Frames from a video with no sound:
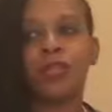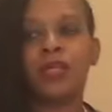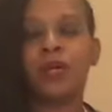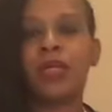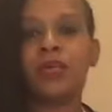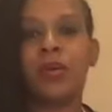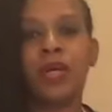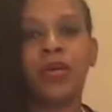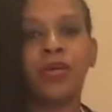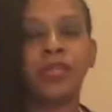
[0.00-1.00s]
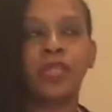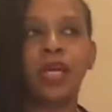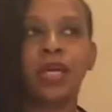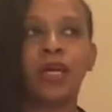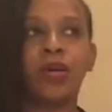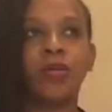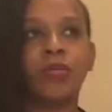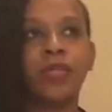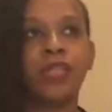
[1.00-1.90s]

you know, anywhere else that I go.